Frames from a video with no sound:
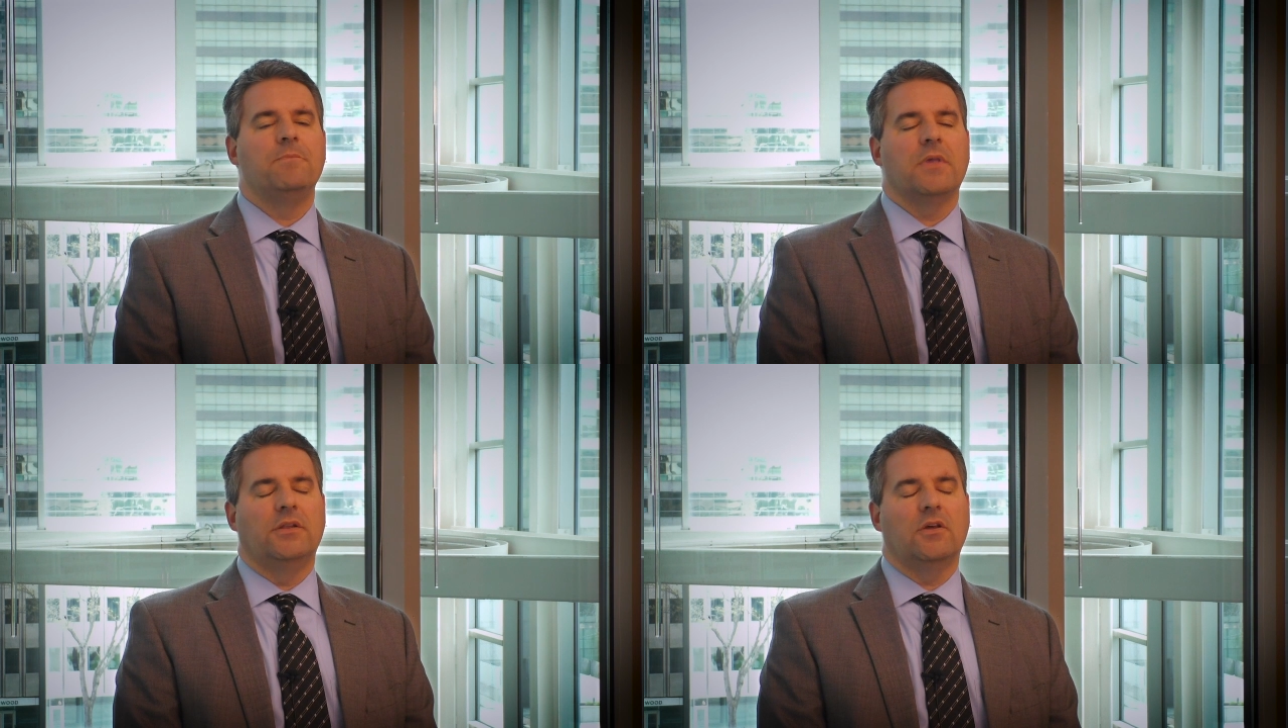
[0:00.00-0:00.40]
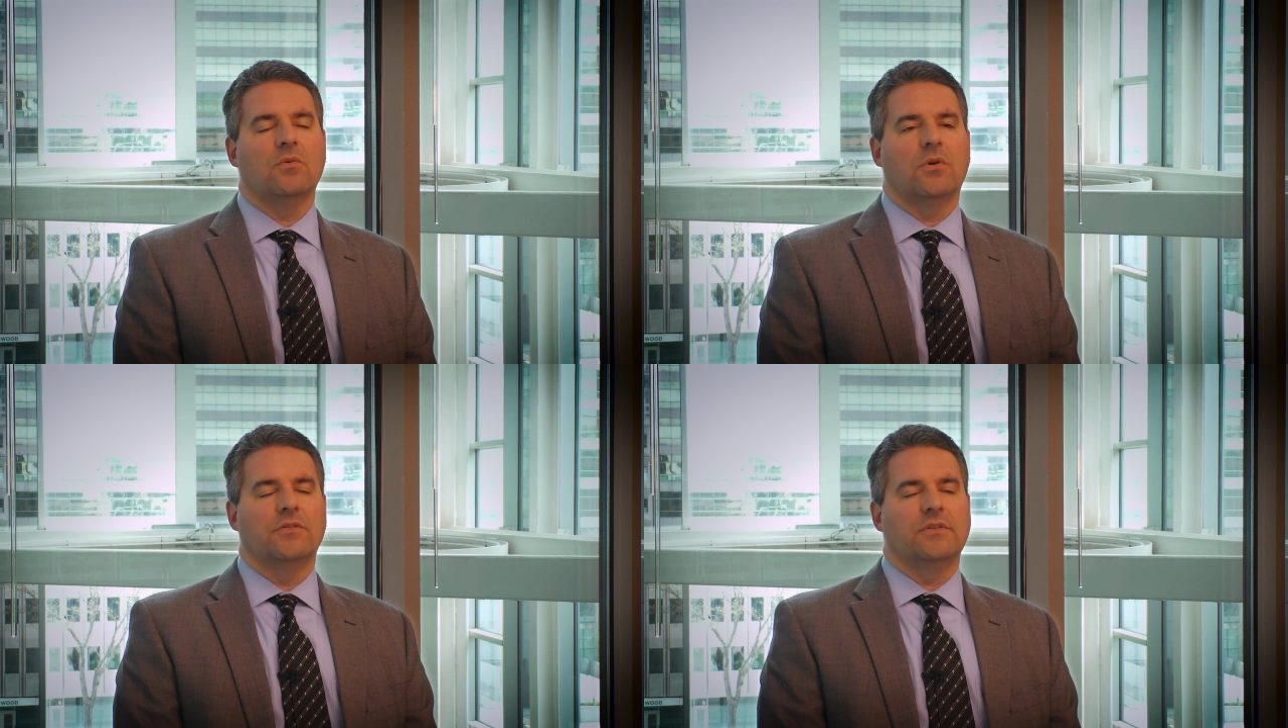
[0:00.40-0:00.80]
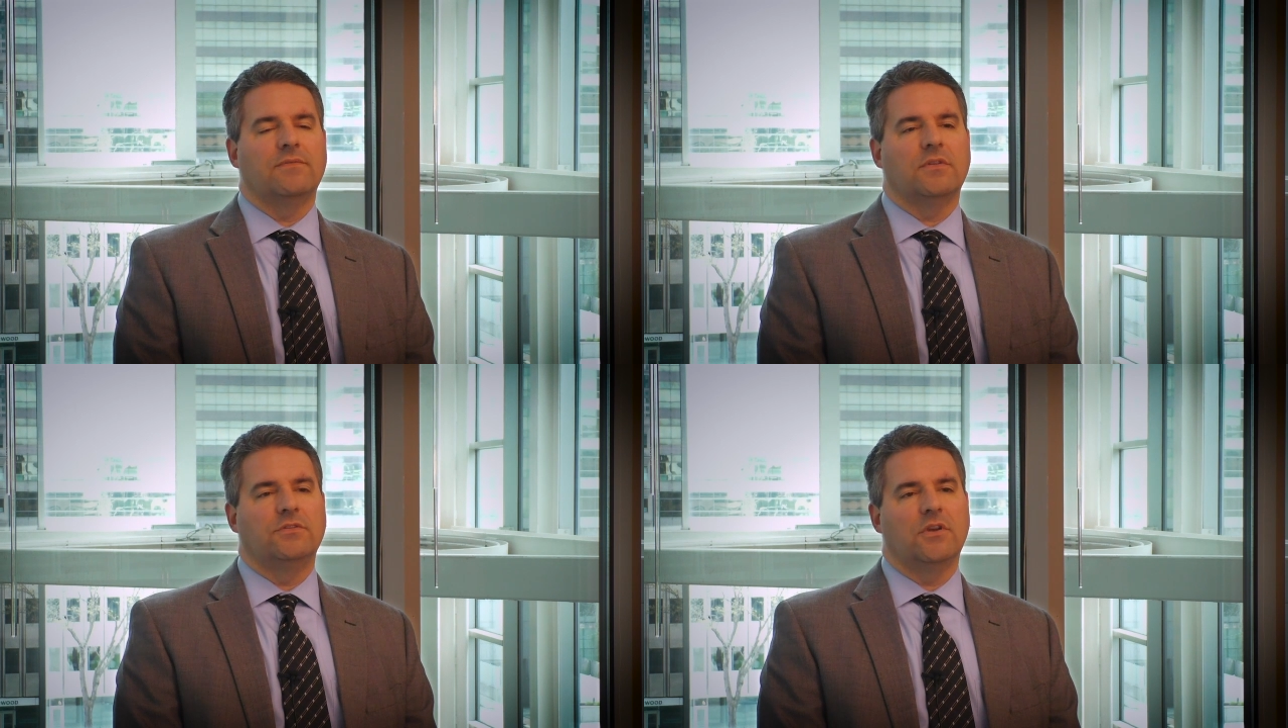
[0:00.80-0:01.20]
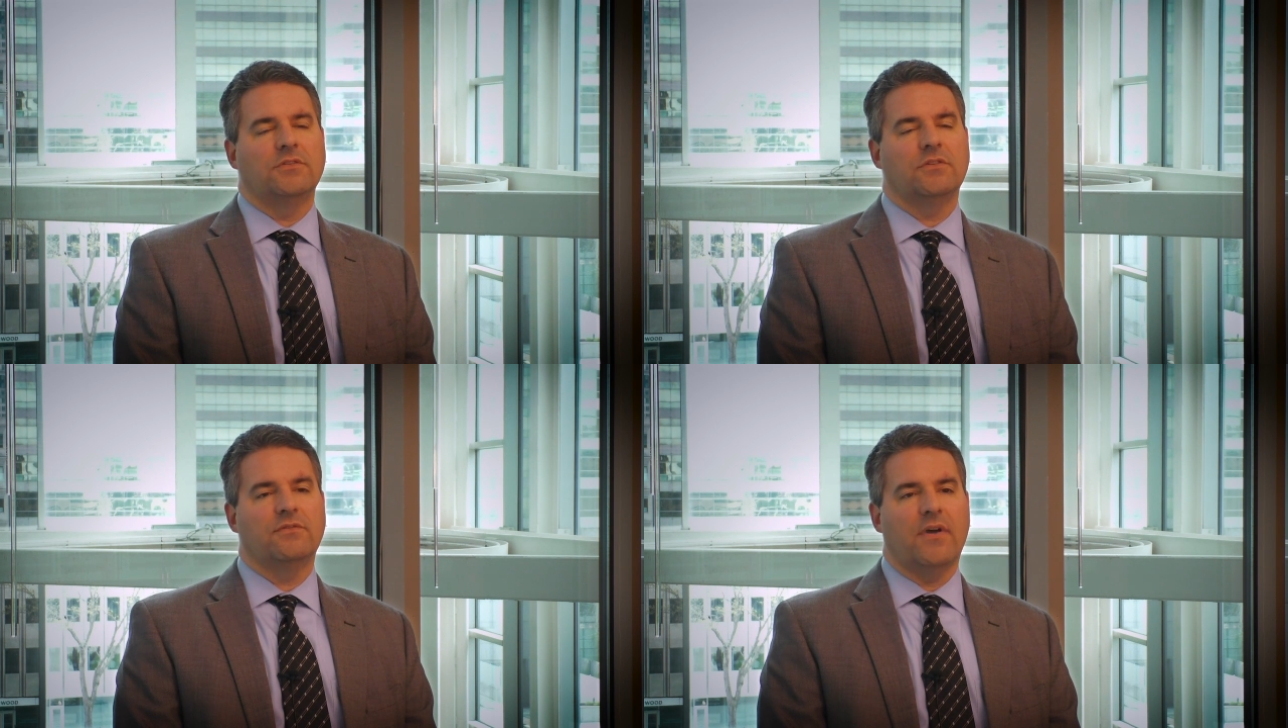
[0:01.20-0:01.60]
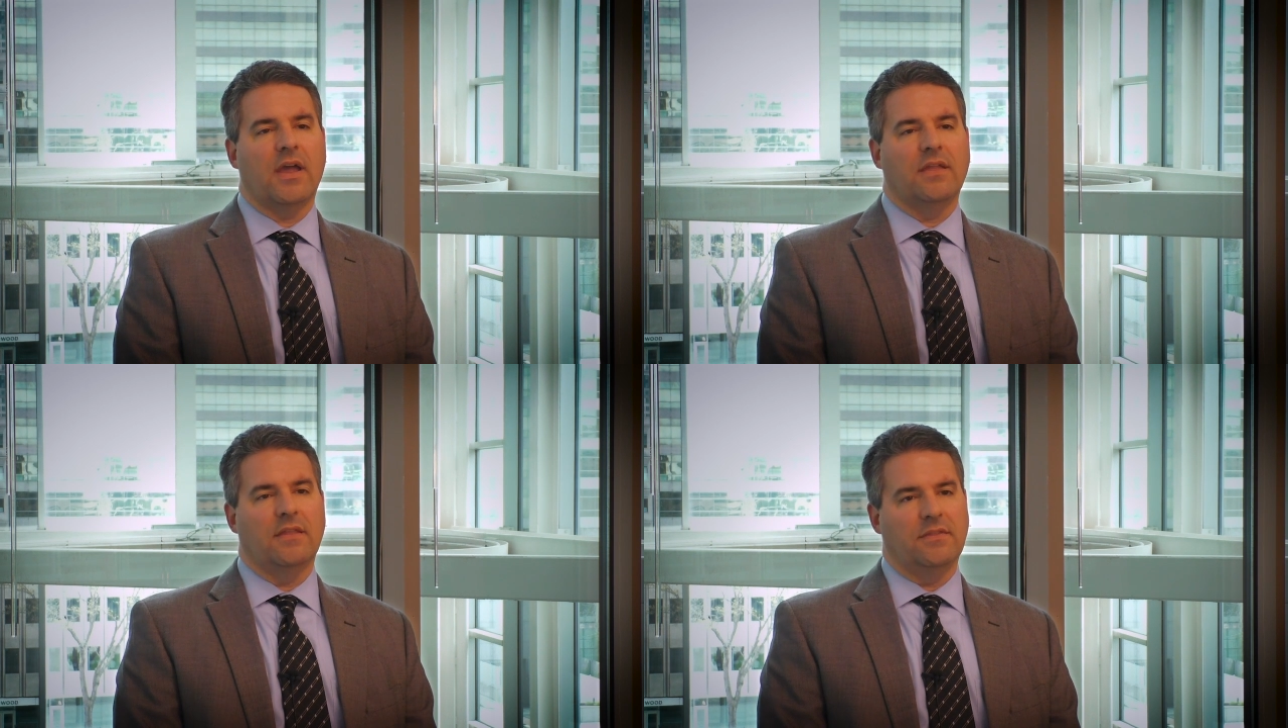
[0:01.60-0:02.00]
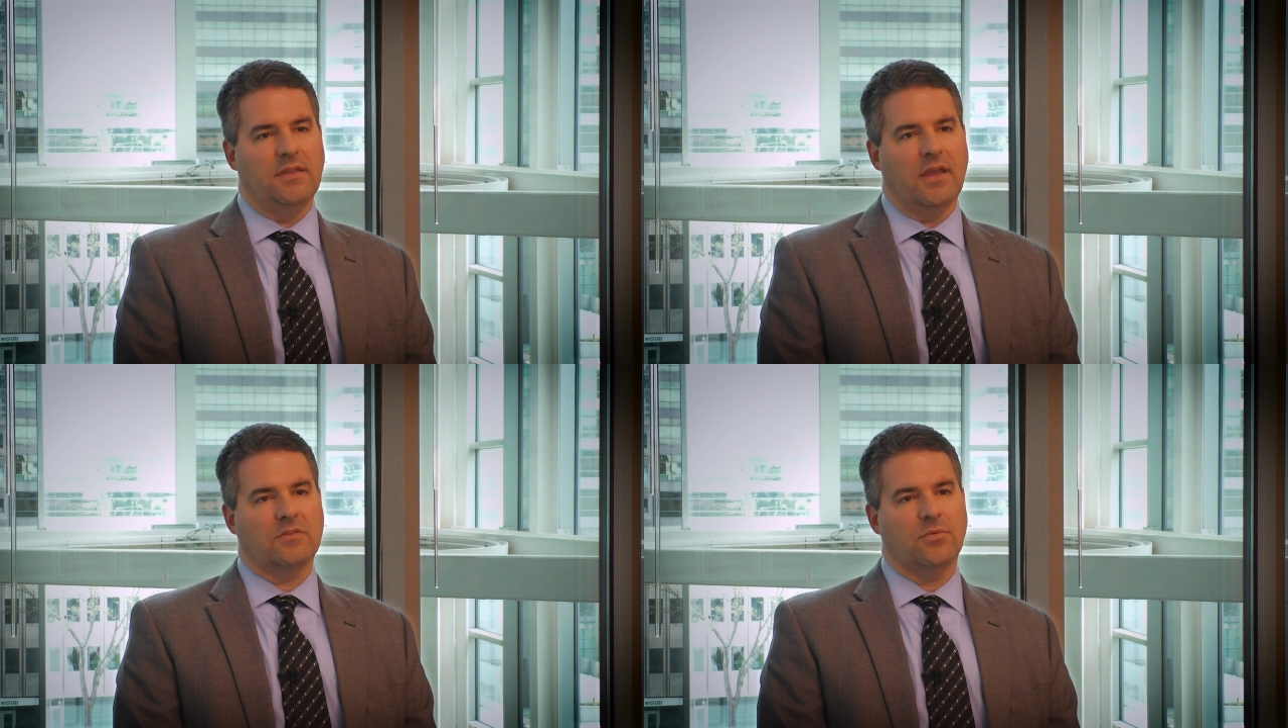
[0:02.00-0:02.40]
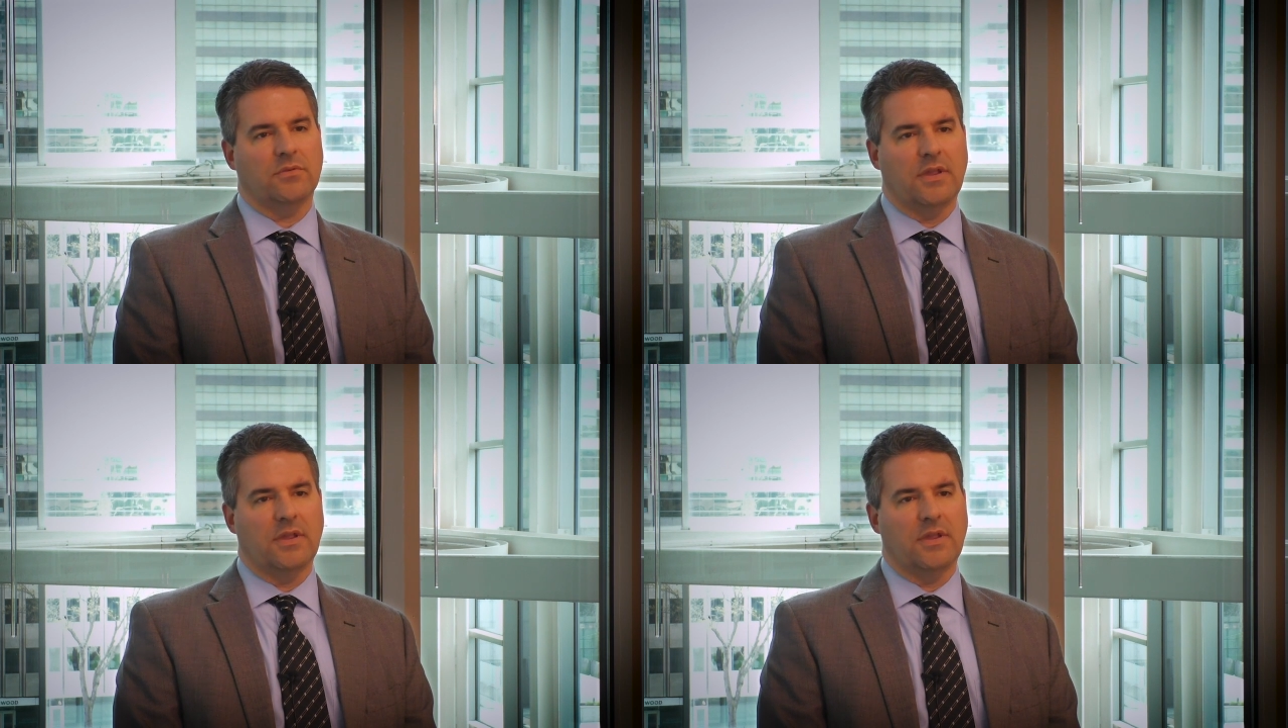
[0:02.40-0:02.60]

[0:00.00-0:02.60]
In other words, if the judges find that the expert